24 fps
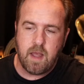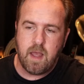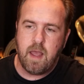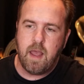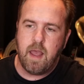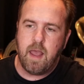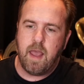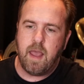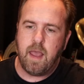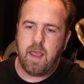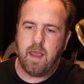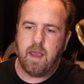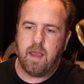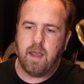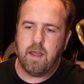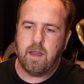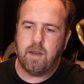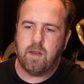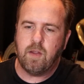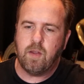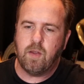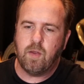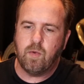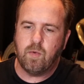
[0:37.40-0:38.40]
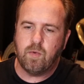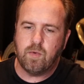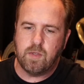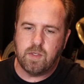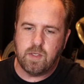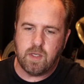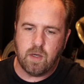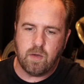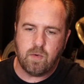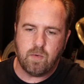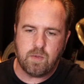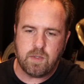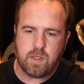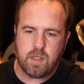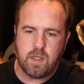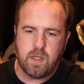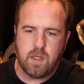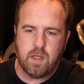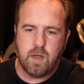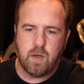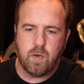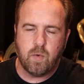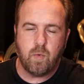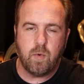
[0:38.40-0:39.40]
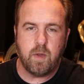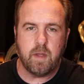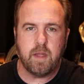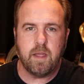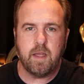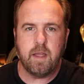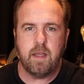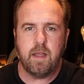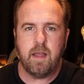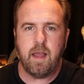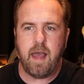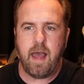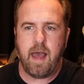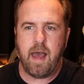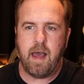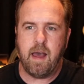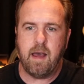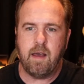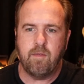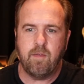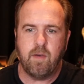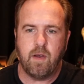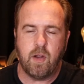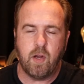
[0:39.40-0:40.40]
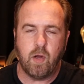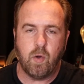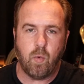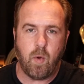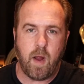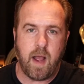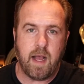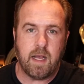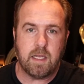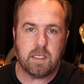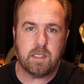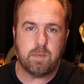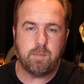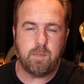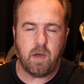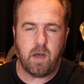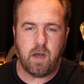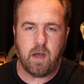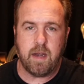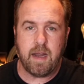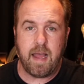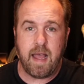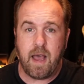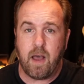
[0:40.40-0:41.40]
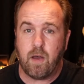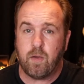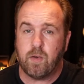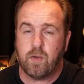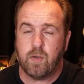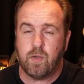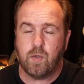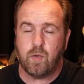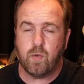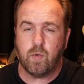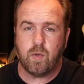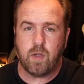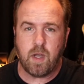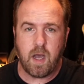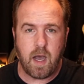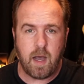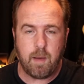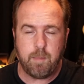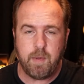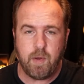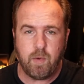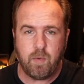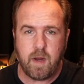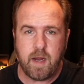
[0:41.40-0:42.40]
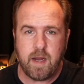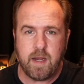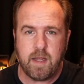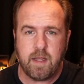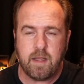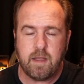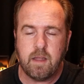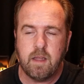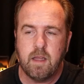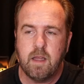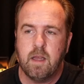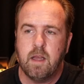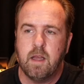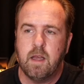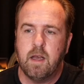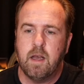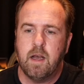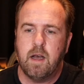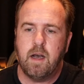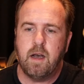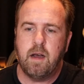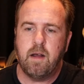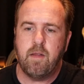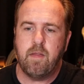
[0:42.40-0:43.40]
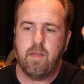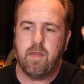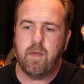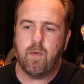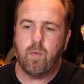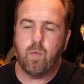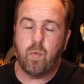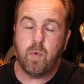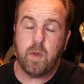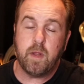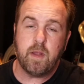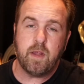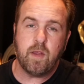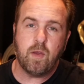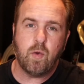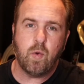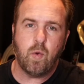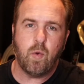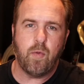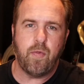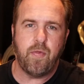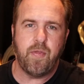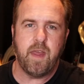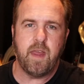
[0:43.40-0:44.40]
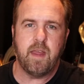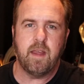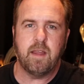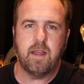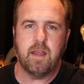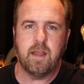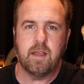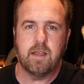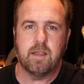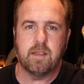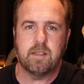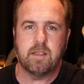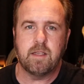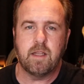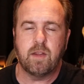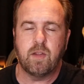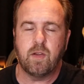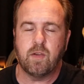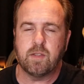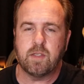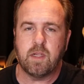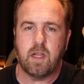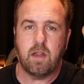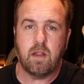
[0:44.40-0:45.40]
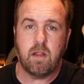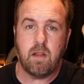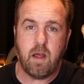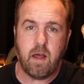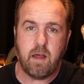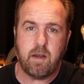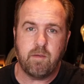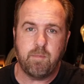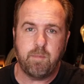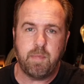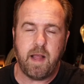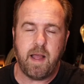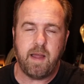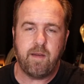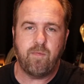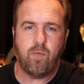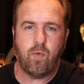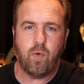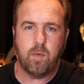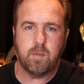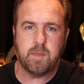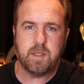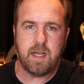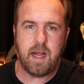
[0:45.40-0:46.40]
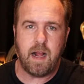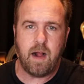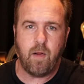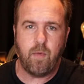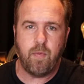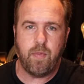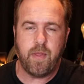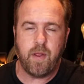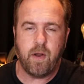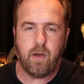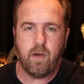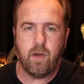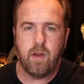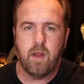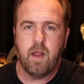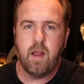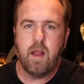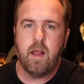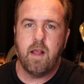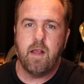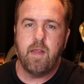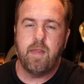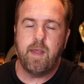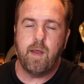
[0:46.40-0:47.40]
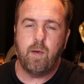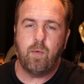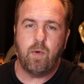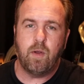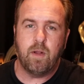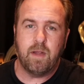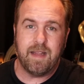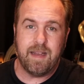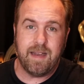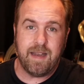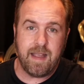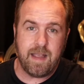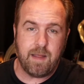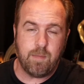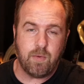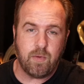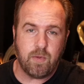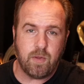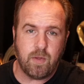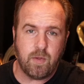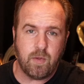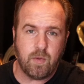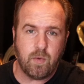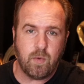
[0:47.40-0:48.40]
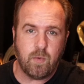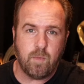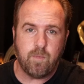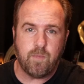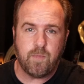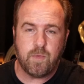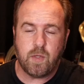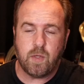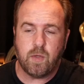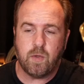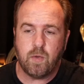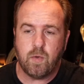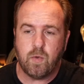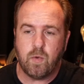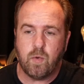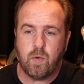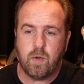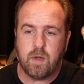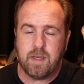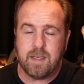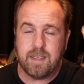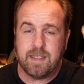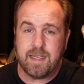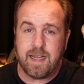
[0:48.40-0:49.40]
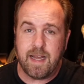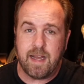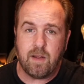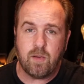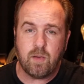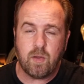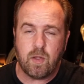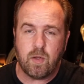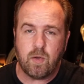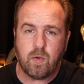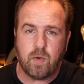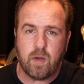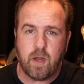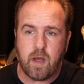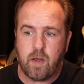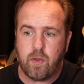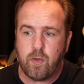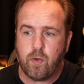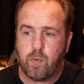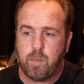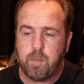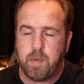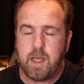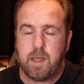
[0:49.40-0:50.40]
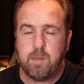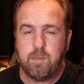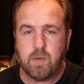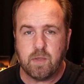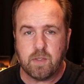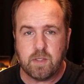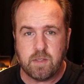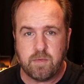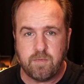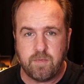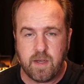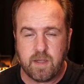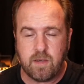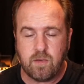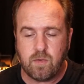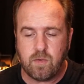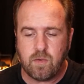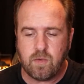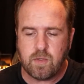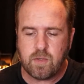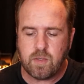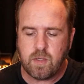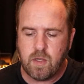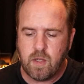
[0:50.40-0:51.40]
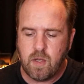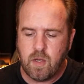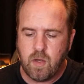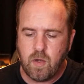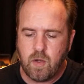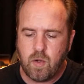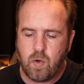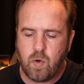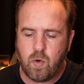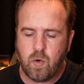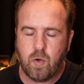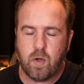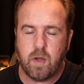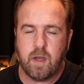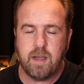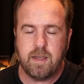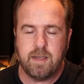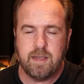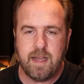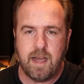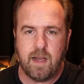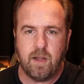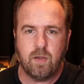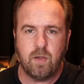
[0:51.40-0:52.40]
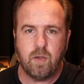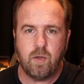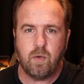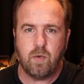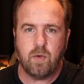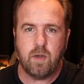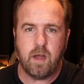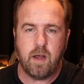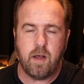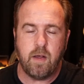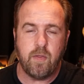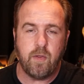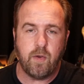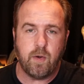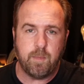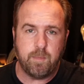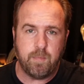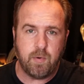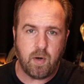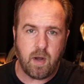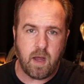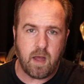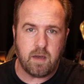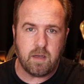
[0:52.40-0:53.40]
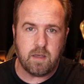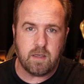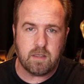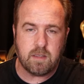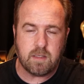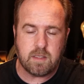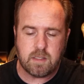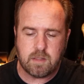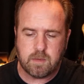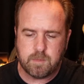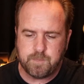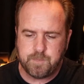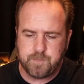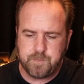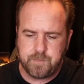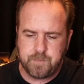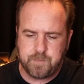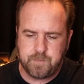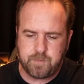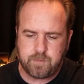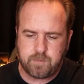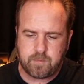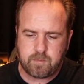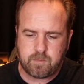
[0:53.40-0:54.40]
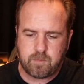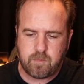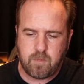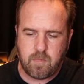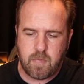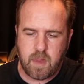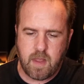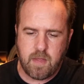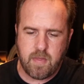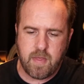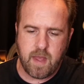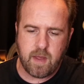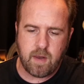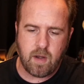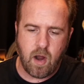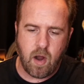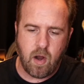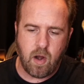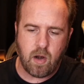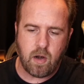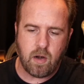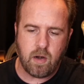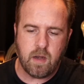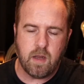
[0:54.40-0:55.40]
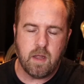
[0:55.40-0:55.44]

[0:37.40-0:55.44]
and you don't really have a grasp on how to do copywriting. The really cool thing is that there's a lot of platforms out there that will enable you to download other people's funnels or download other products that are